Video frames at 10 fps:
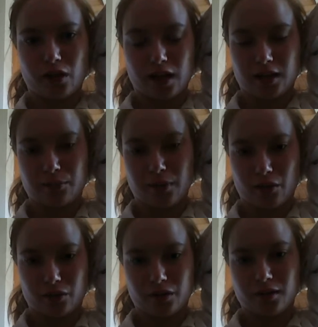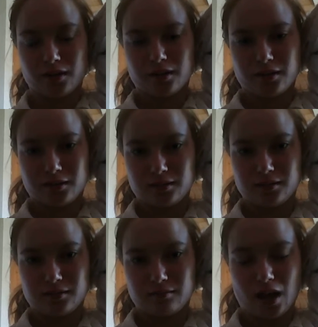for like about
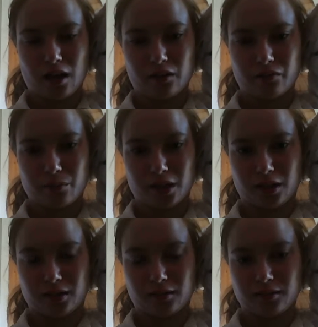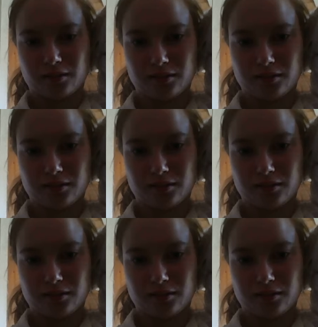half a minute,